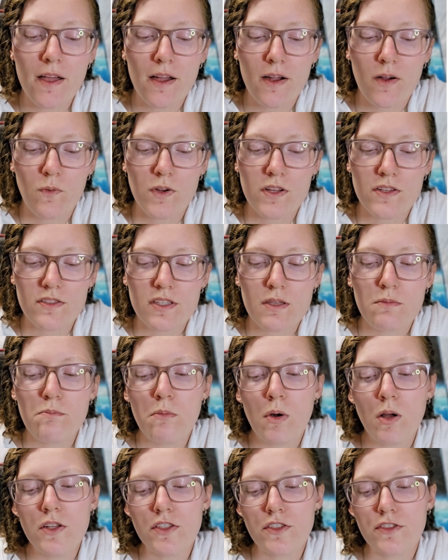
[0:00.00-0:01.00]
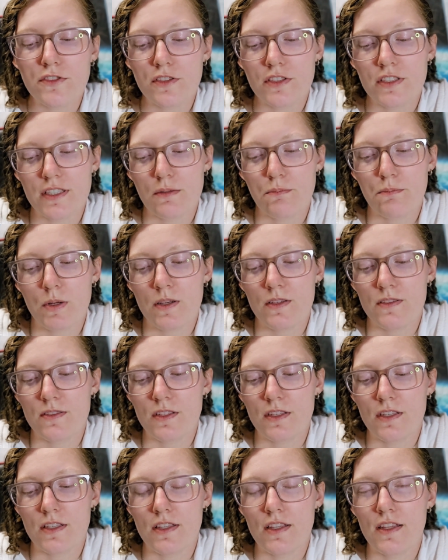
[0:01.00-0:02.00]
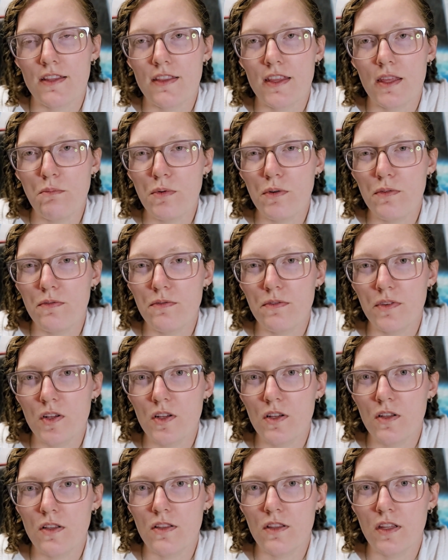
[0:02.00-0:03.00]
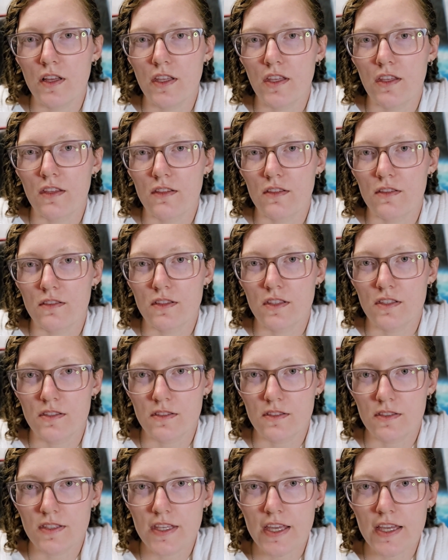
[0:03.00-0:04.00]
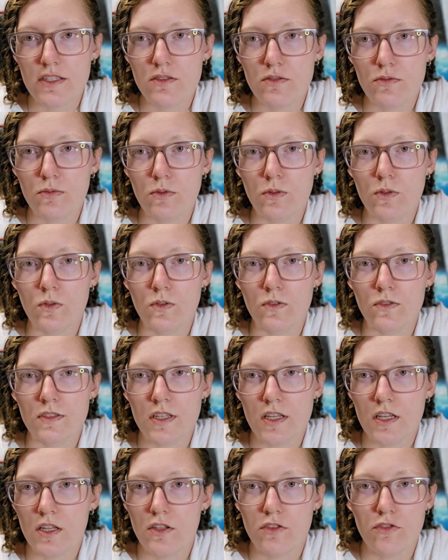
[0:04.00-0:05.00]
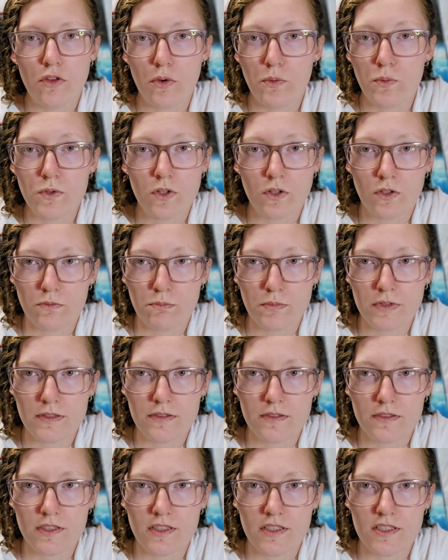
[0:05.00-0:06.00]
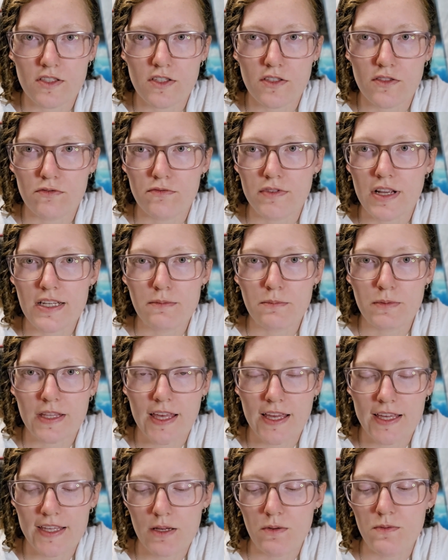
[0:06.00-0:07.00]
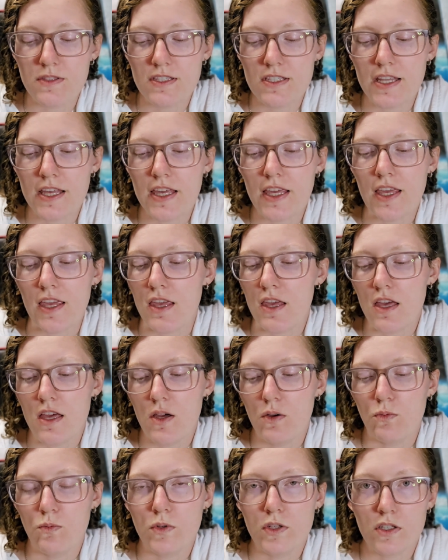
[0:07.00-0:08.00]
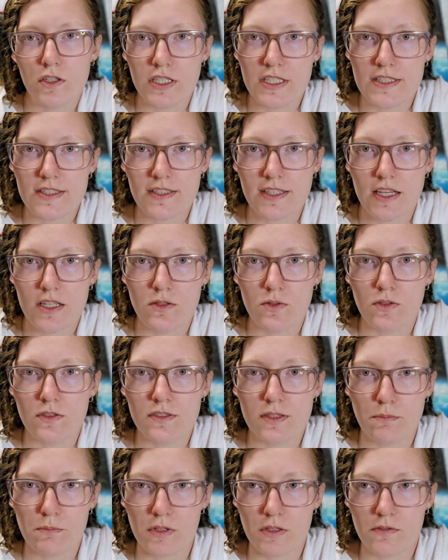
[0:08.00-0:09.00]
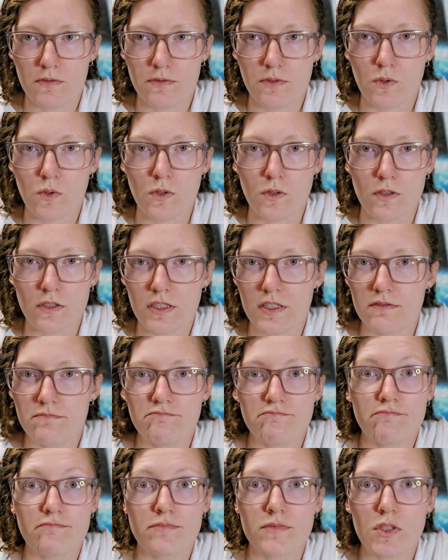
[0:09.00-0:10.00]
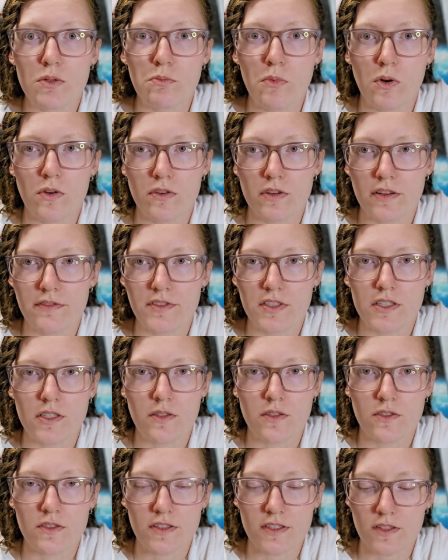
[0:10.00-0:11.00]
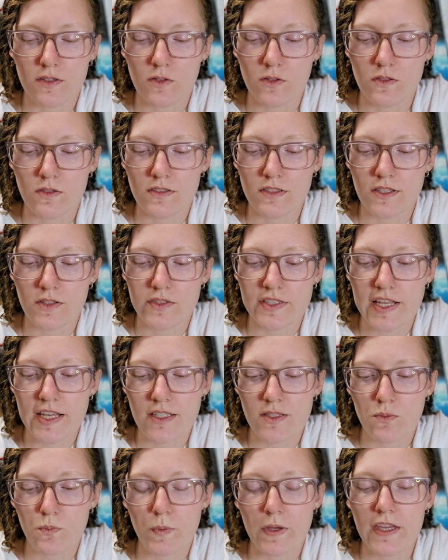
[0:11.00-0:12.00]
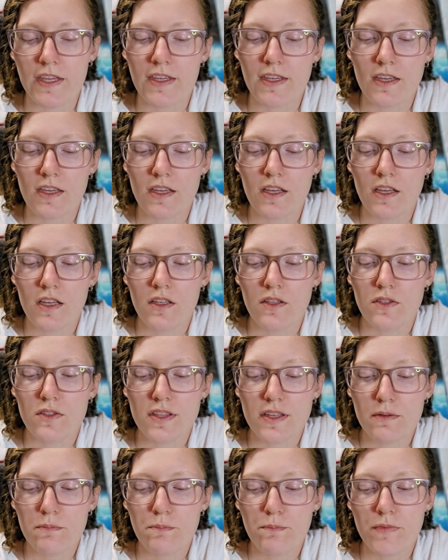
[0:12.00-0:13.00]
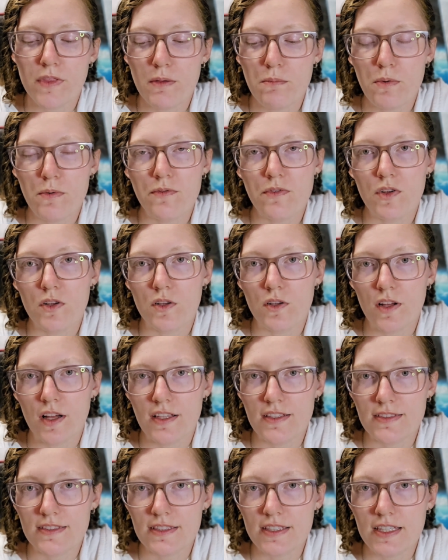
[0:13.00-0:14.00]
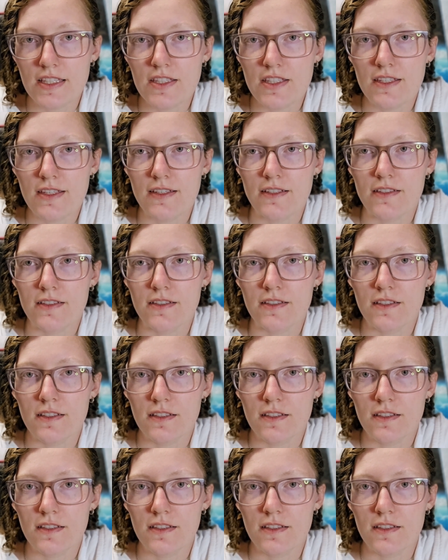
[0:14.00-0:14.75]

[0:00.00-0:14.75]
Whereas a monochronic person, they prefer like the scheduled, no, we're not going to just randomly hang out today, we're going to schedule something for tomorrow afternoon or next week. They prefer a linear